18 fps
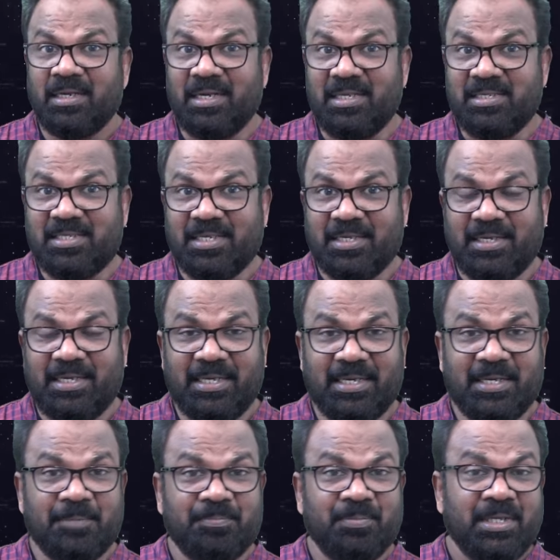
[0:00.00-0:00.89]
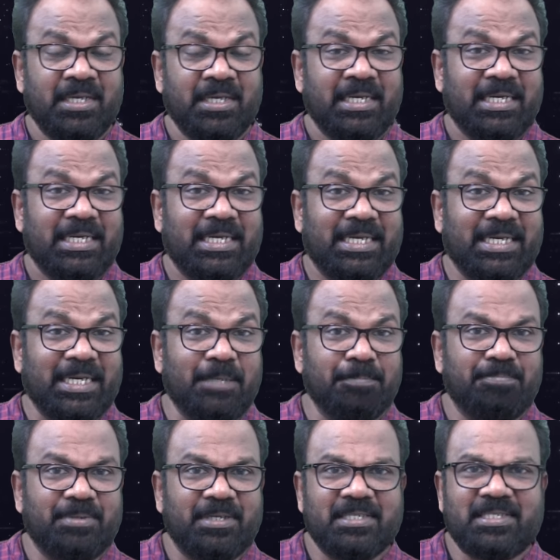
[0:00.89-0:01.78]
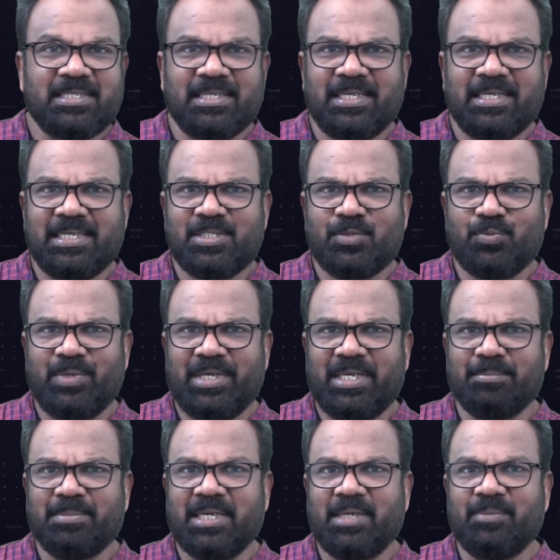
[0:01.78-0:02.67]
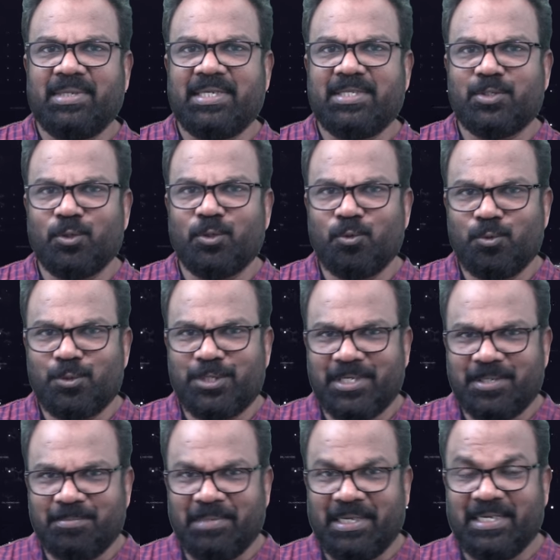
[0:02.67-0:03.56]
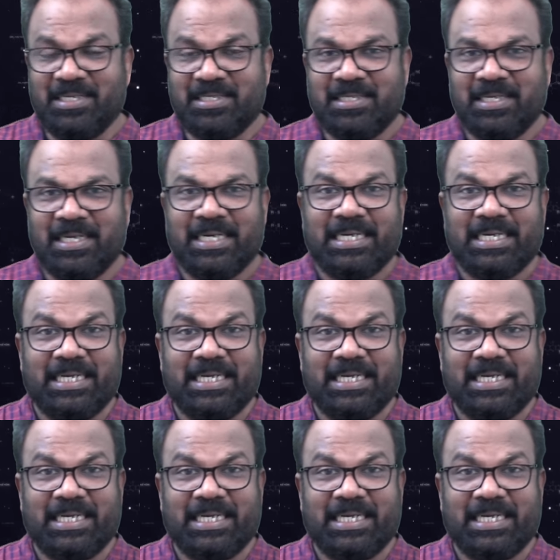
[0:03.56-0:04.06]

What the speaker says: Listen here, 10% V by V solution means